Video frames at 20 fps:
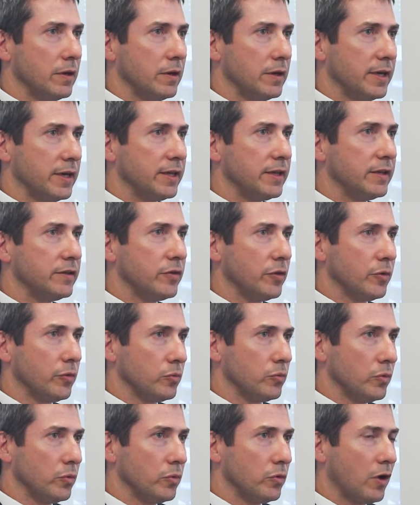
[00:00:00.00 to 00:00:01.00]
getting to the
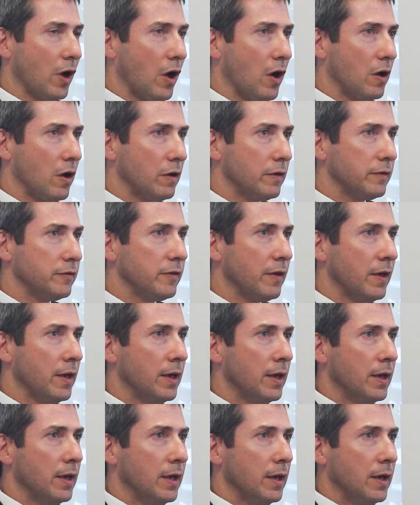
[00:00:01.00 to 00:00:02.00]
root cause,
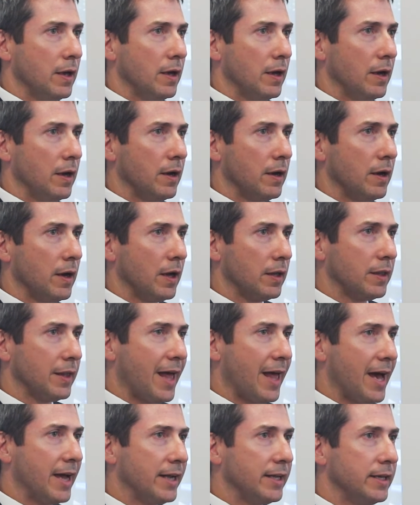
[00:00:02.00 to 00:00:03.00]

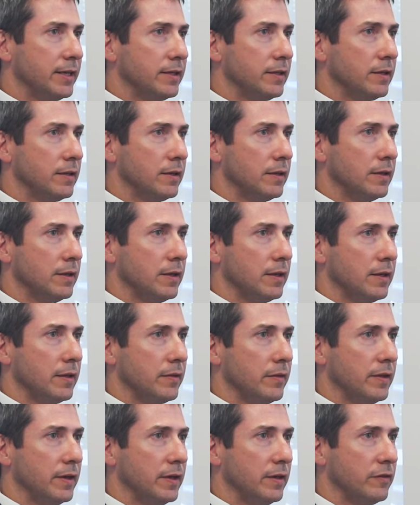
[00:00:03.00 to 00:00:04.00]
aligning
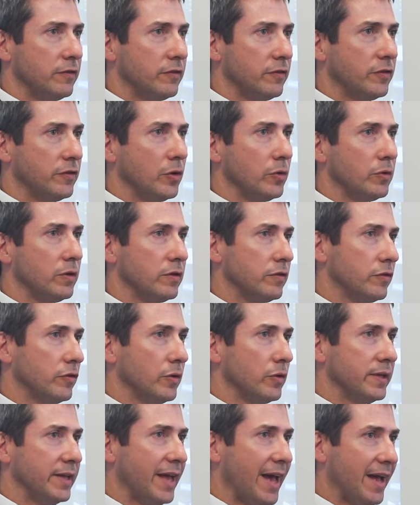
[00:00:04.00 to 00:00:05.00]
the student to
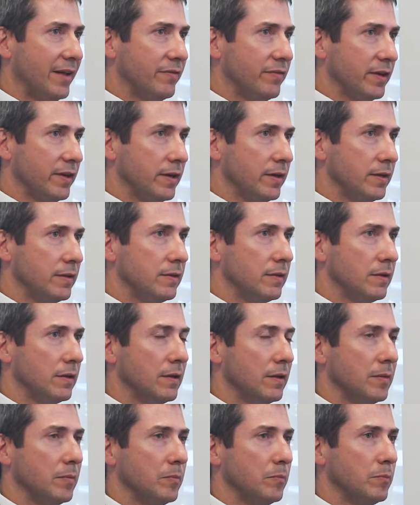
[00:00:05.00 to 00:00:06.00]
an advocate,
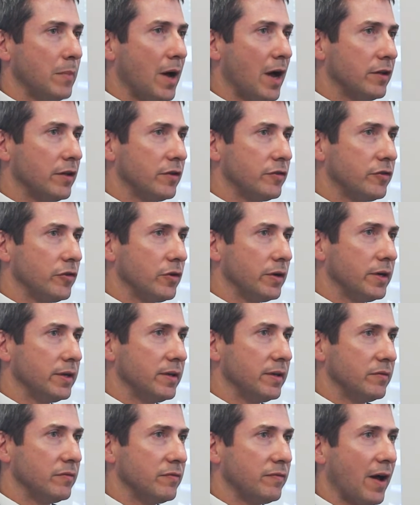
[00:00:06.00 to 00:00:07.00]
monitoring
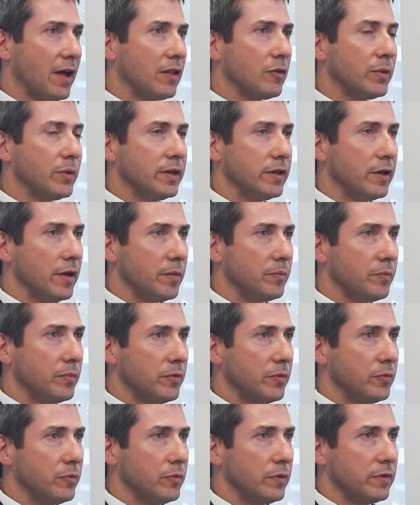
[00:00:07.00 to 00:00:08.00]
and following up
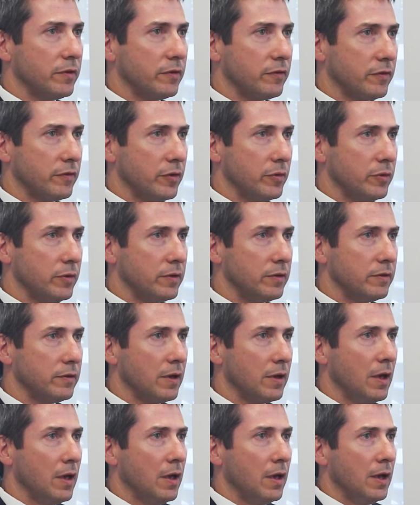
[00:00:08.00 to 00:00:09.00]
with the student.
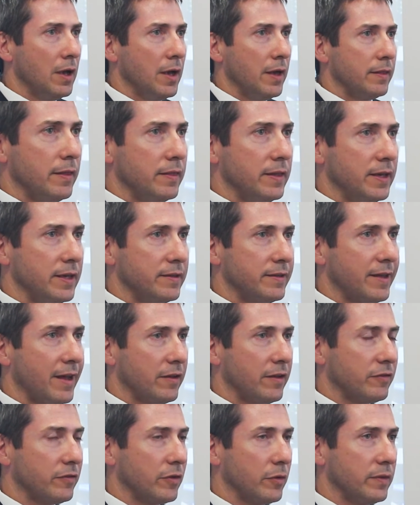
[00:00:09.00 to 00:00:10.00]

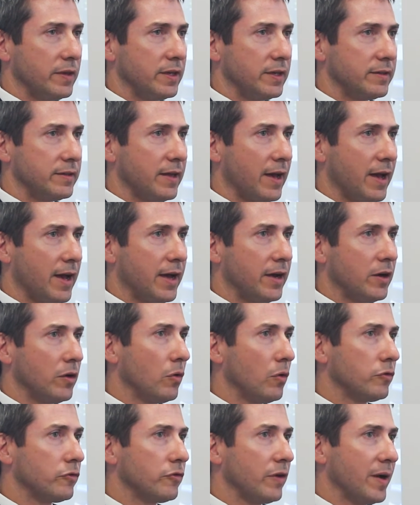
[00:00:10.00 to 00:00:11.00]
So the entire
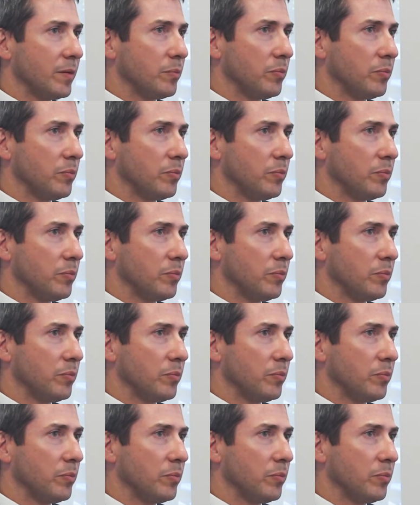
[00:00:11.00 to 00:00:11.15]
OnTrack